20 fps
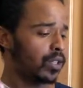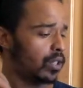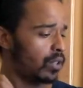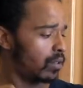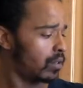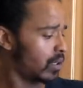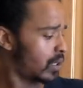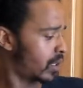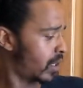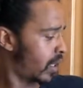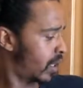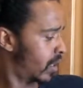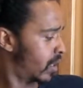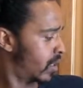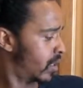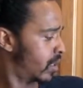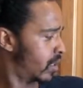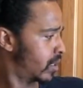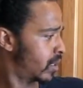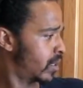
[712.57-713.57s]
Oh, look at that.
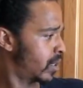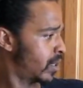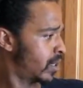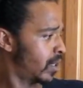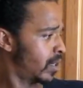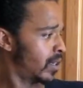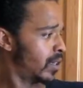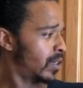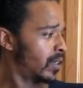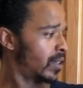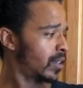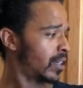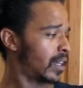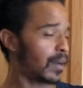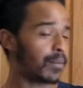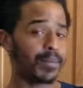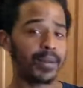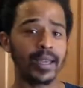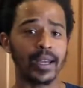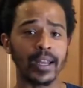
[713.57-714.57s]
Got
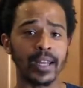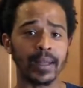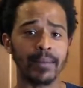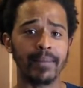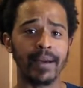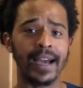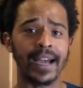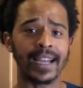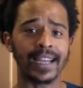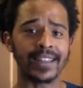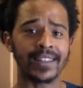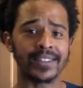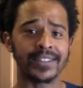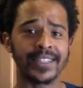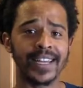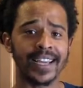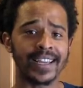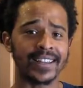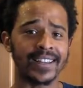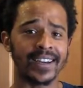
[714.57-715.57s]
a bee on the back and they're
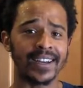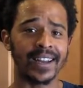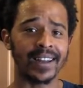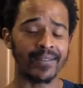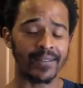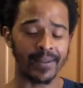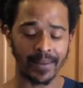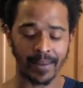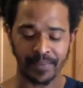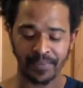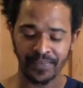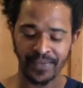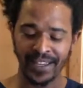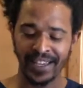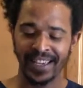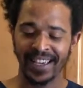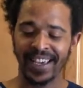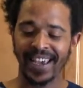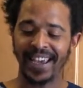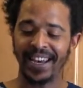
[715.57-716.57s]
taking the honey from them.
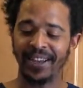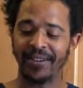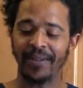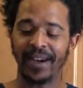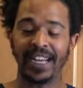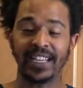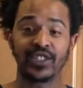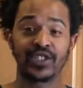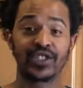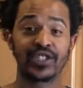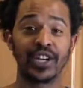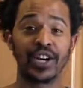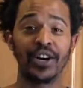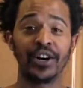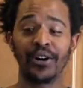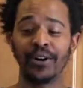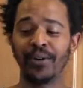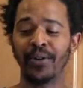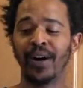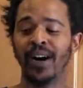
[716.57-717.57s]
Anyway,
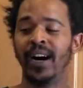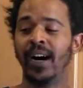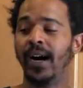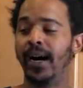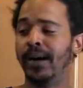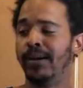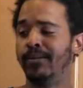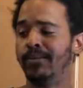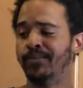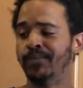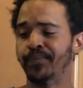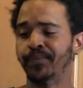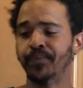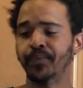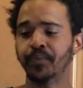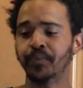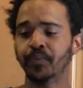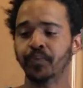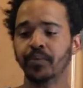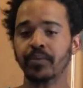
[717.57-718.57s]
so
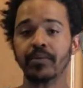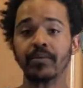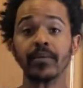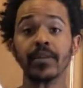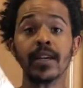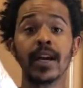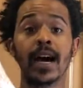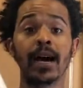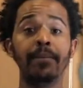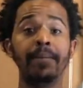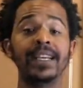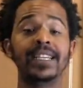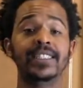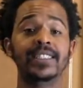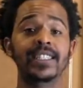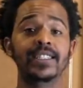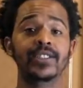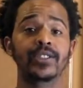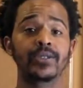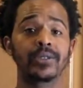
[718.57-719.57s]
I mix
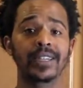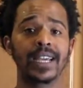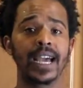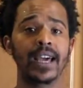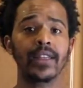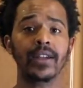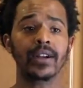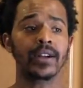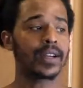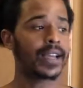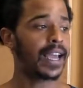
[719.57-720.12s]
these two together.